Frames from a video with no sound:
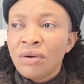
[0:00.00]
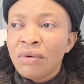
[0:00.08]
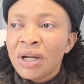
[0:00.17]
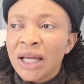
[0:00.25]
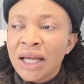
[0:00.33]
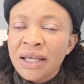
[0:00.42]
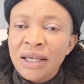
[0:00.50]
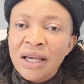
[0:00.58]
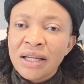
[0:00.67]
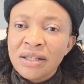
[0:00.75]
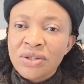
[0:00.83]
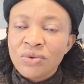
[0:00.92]
when i
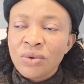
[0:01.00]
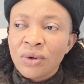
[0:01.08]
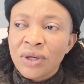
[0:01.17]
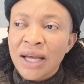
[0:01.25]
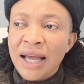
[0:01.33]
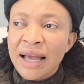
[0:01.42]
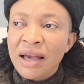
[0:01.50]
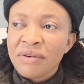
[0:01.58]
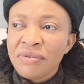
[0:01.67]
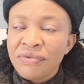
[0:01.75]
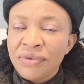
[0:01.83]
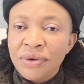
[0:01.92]
hear this word i
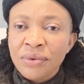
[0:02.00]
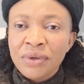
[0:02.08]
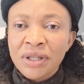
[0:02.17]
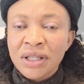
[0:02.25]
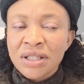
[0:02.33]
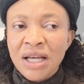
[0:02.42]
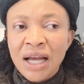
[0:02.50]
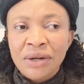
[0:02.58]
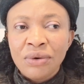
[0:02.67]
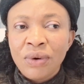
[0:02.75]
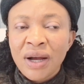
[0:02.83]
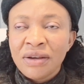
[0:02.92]
feel it i
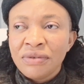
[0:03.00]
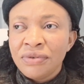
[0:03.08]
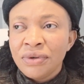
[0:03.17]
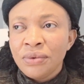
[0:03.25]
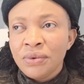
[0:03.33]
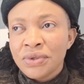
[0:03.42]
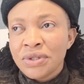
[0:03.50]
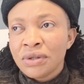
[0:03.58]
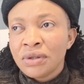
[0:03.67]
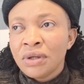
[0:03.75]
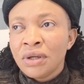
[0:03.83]
know how it feels